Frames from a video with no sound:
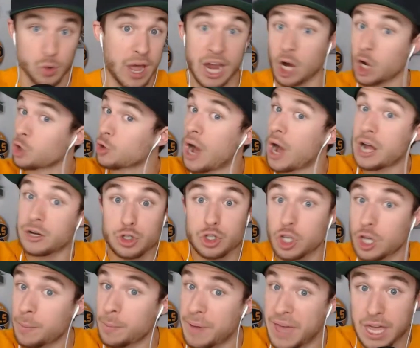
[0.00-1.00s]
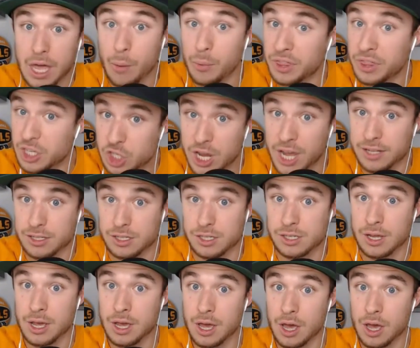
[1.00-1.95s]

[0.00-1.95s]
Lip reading: Aaron Rodgers took a pay cut with the Jets.